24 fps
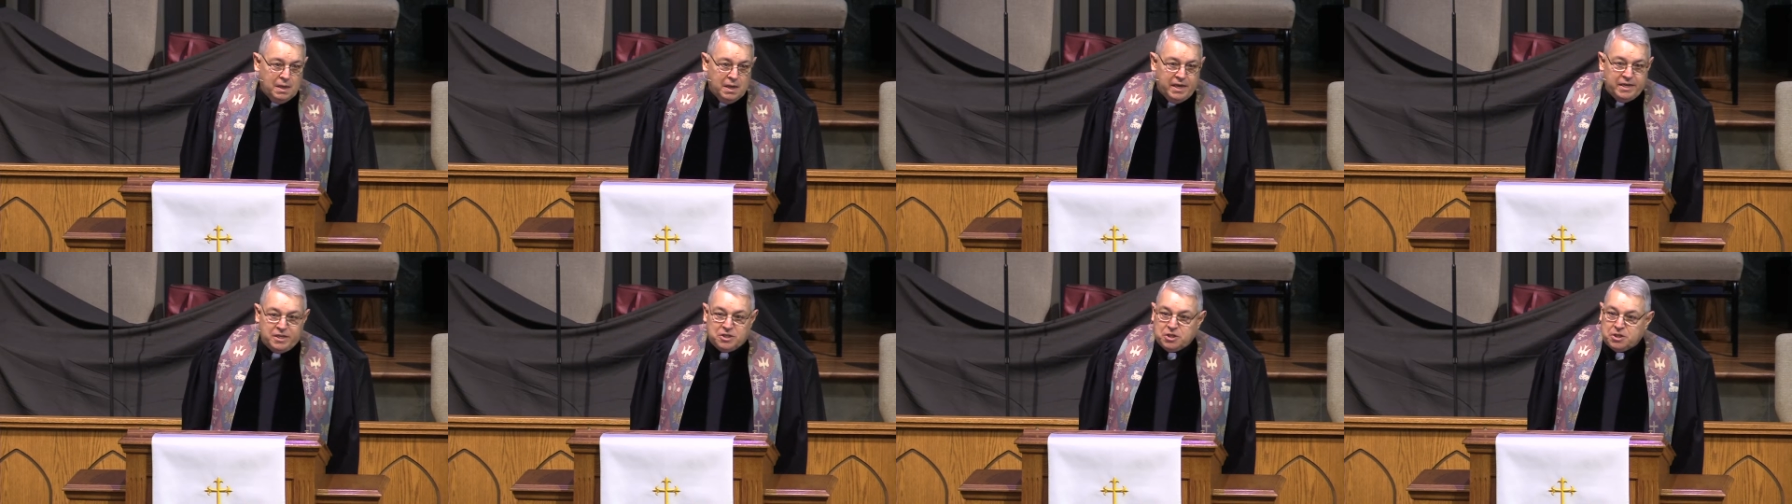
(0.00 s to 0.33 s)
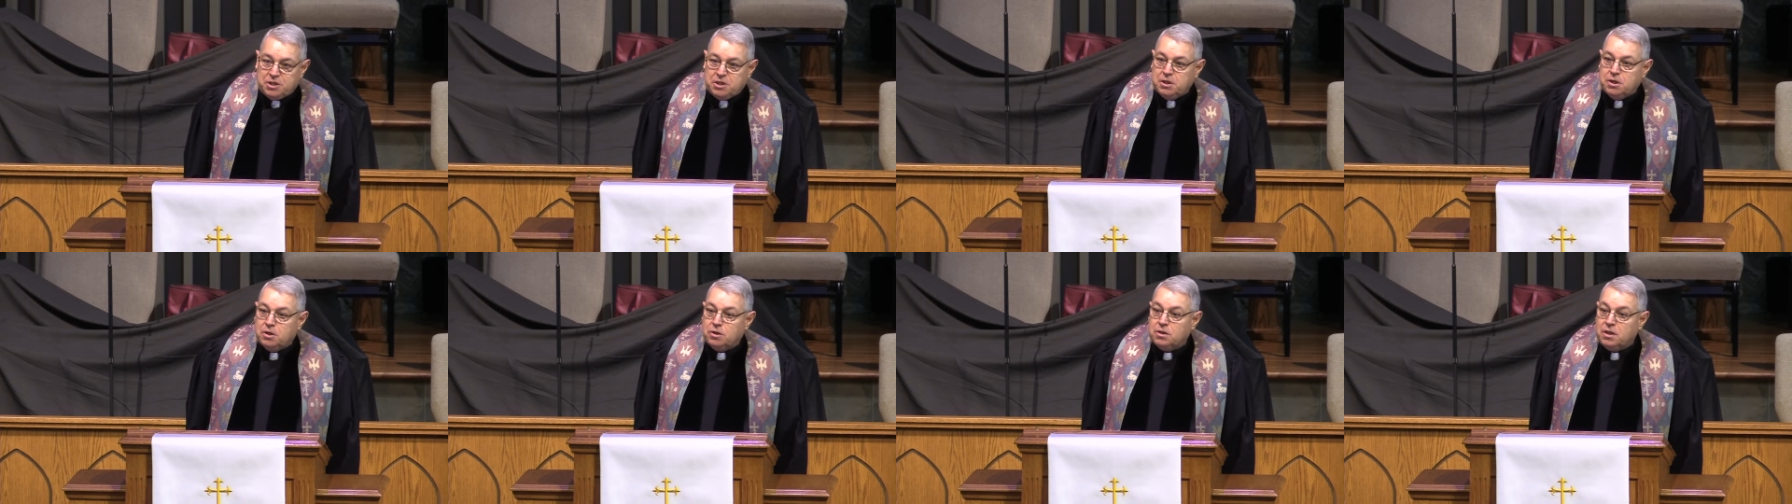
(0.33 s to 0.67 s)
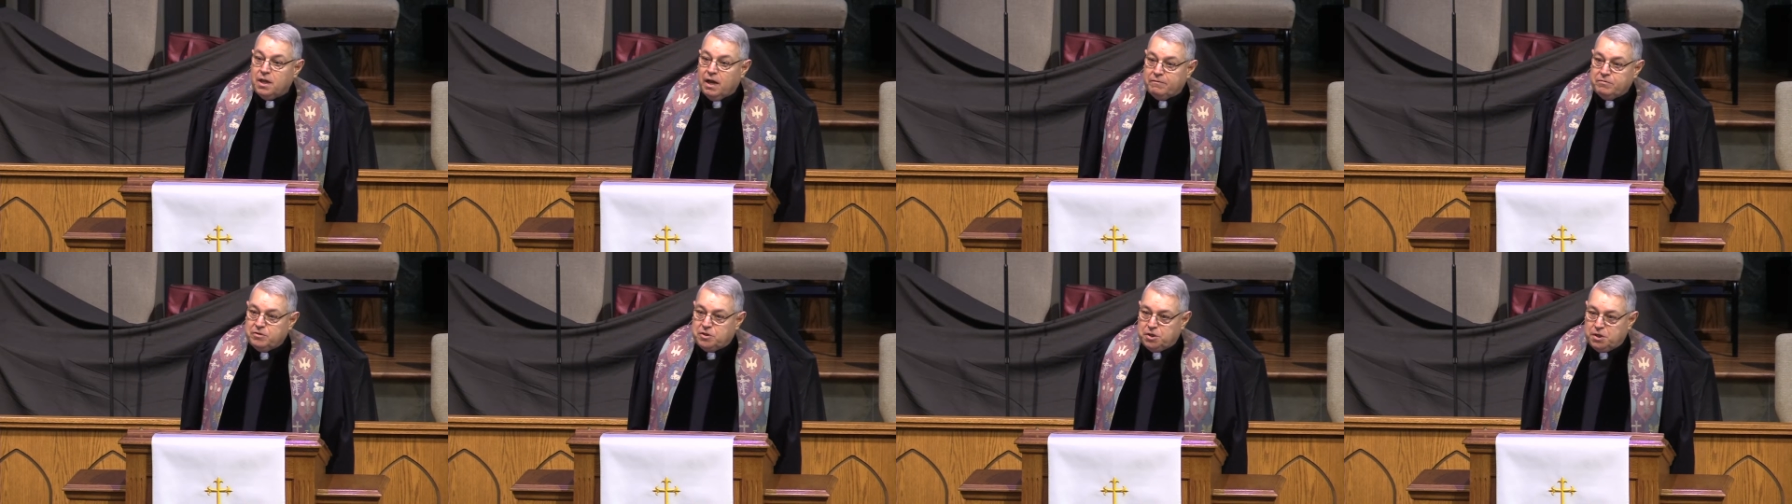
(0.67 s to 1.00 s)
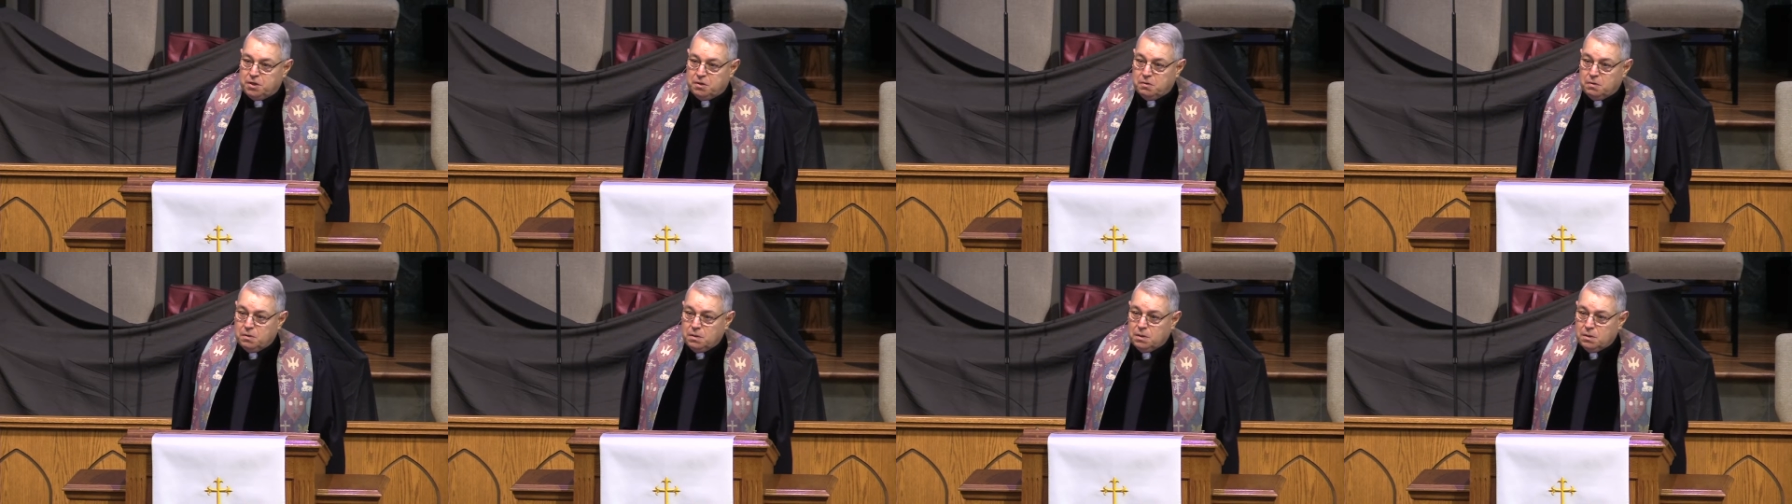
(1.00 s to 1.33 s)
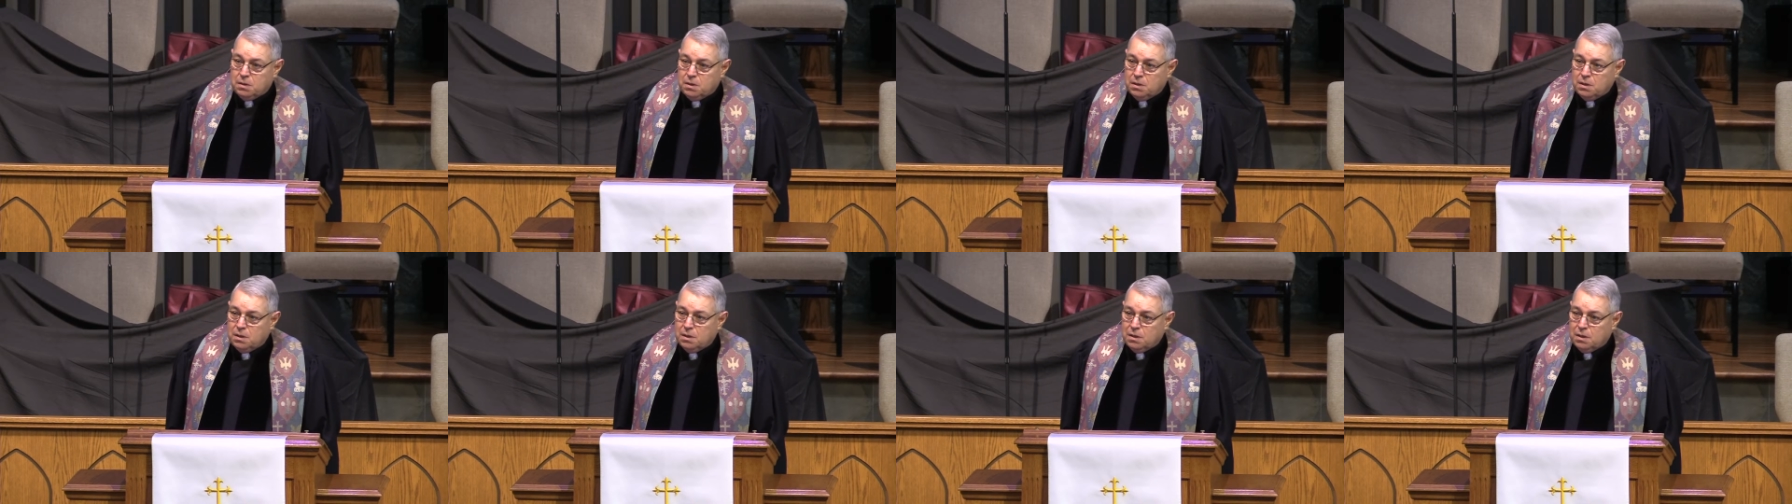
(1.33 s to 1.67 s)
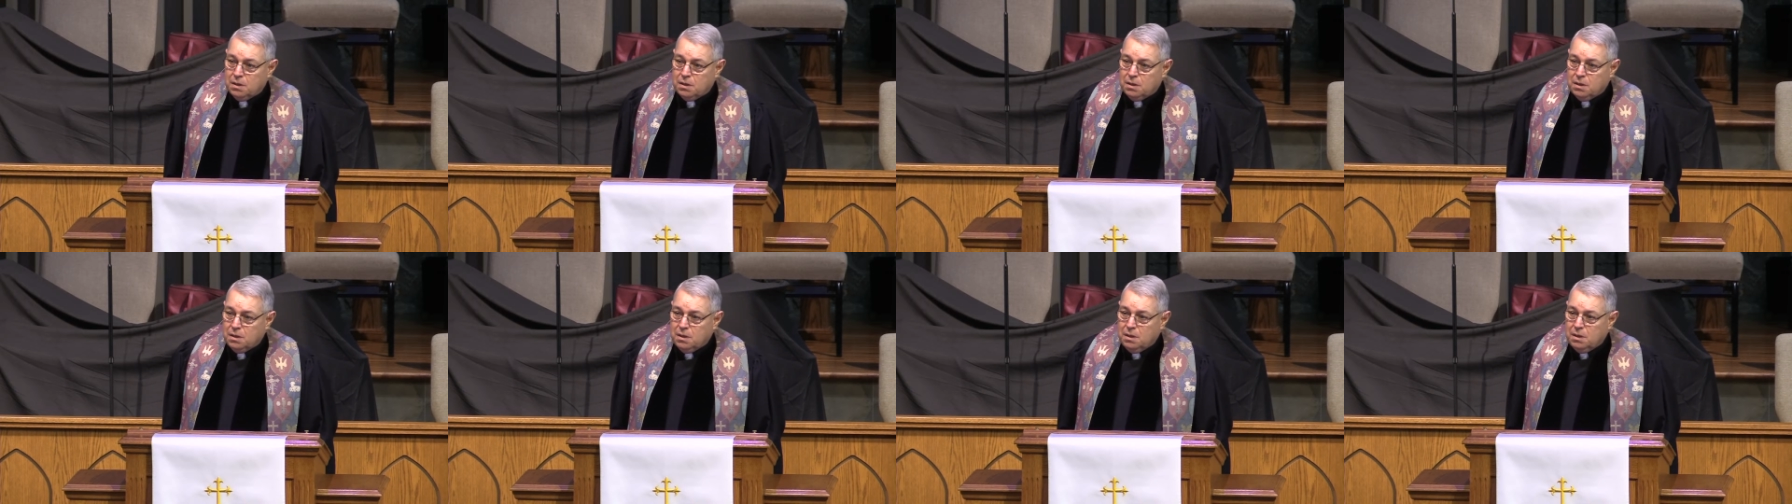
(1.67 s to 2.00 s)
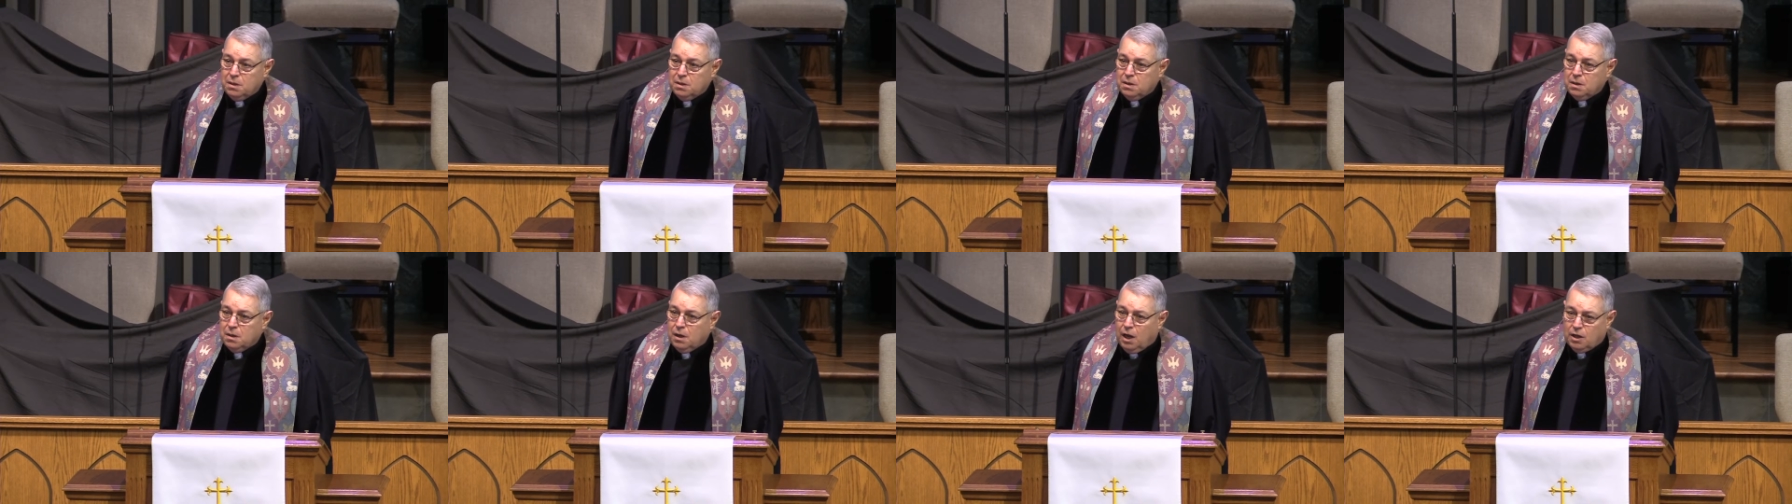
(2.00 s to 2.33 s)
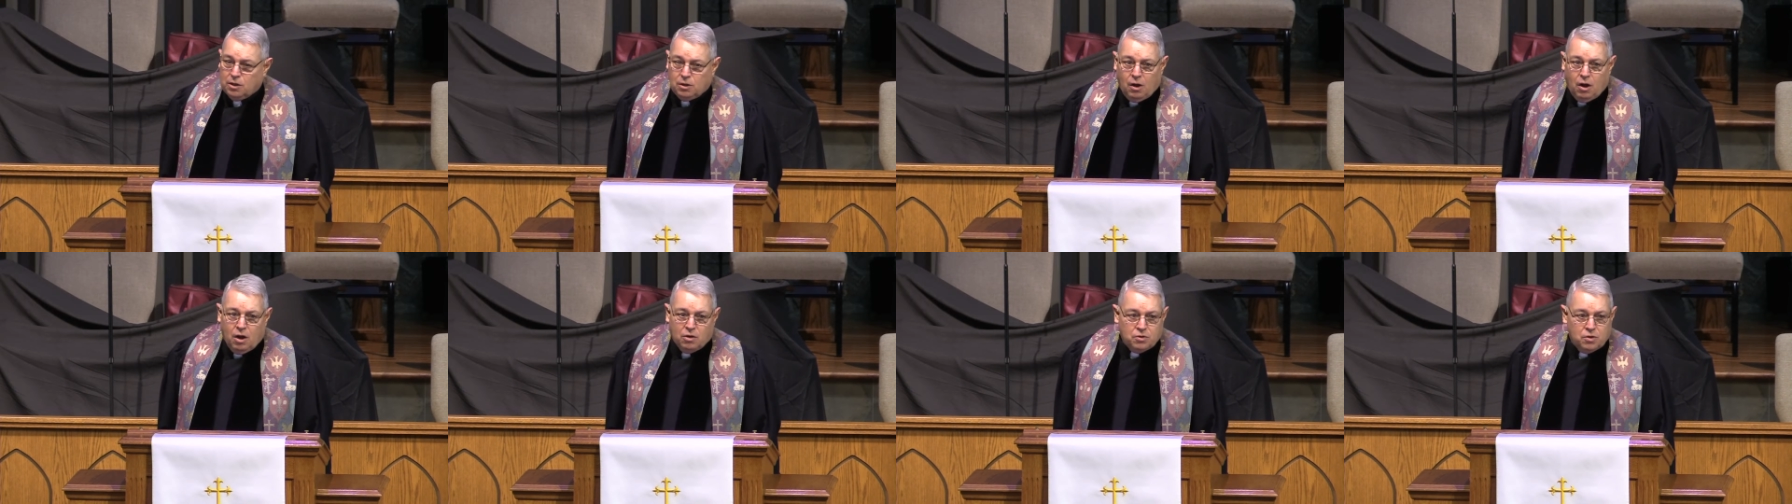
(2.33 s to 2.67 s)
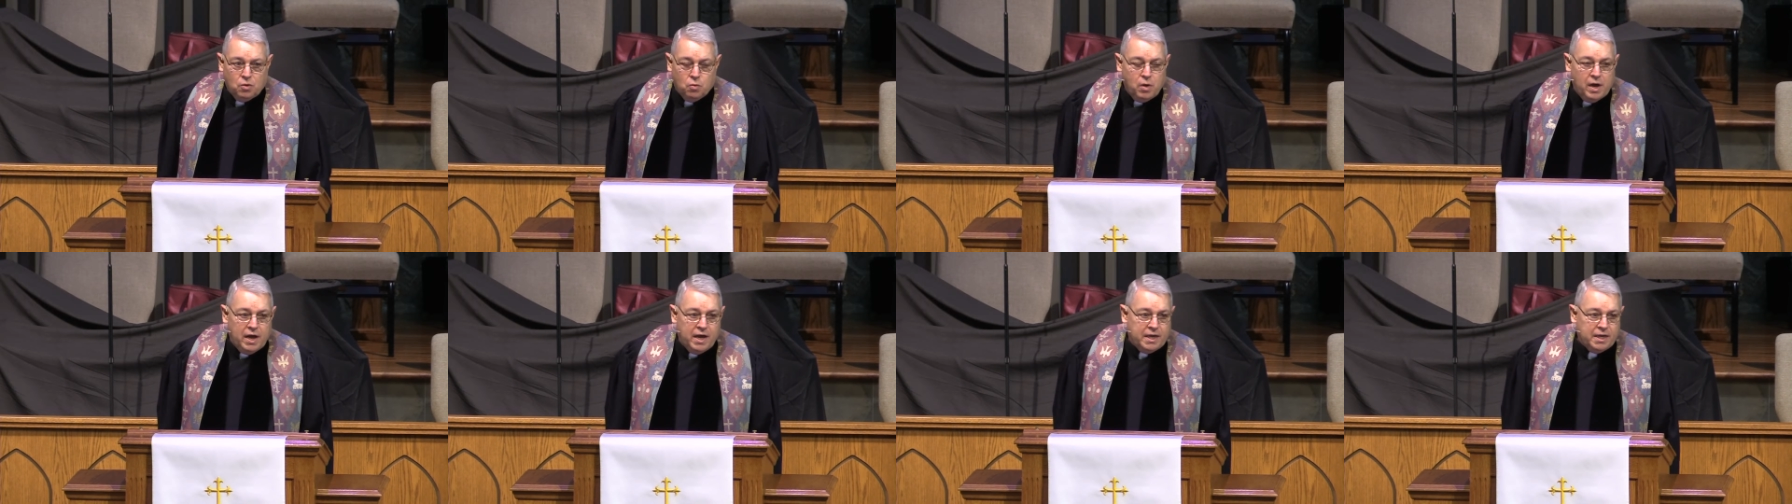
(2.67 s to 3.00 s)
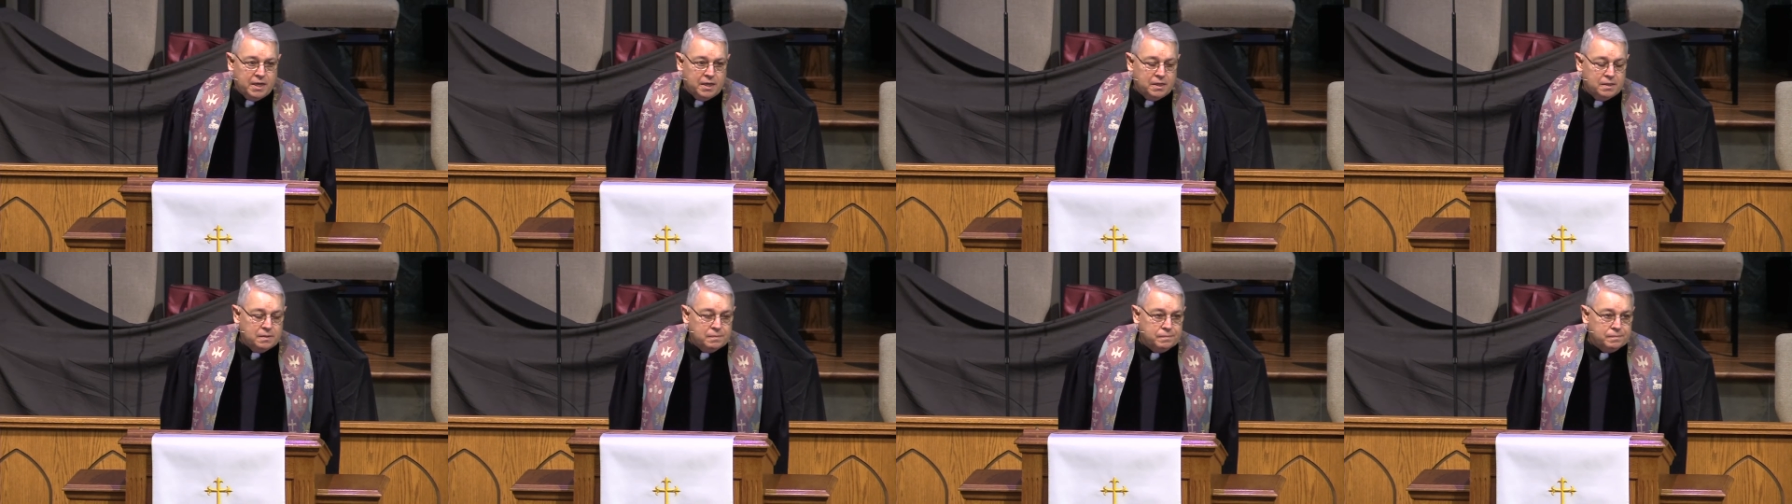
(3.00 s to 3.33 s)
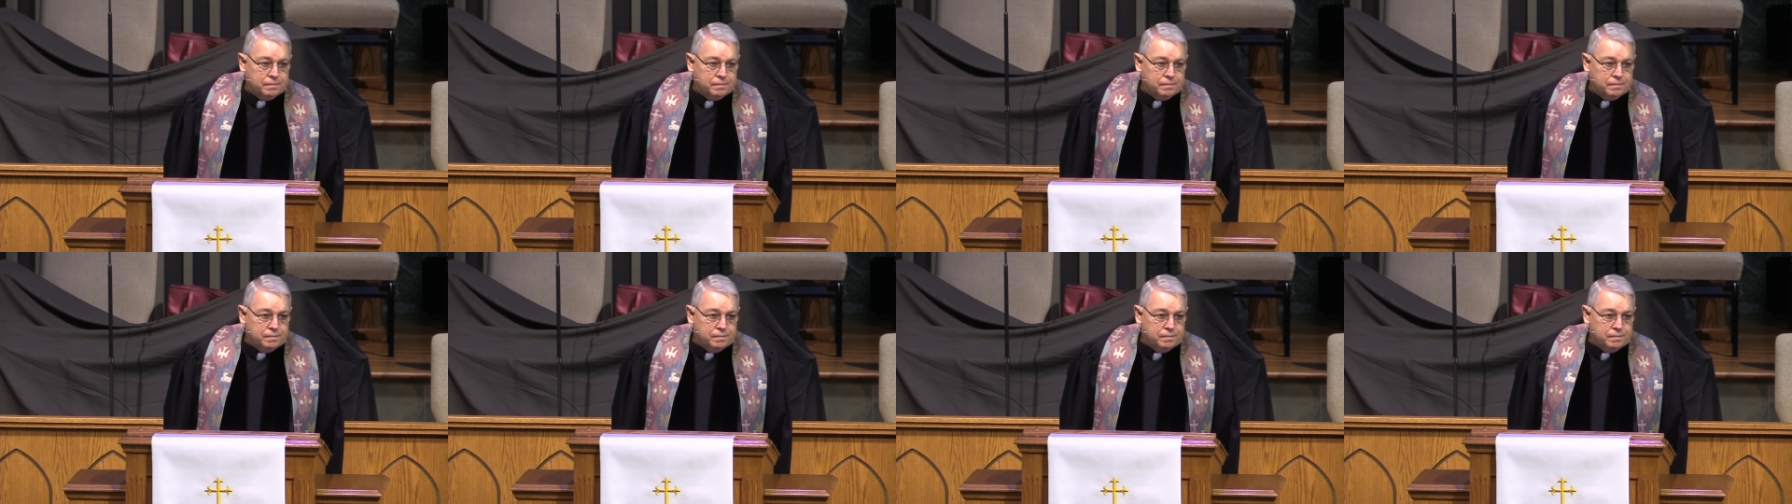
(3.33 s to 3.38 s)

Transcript: he still loved you along the way.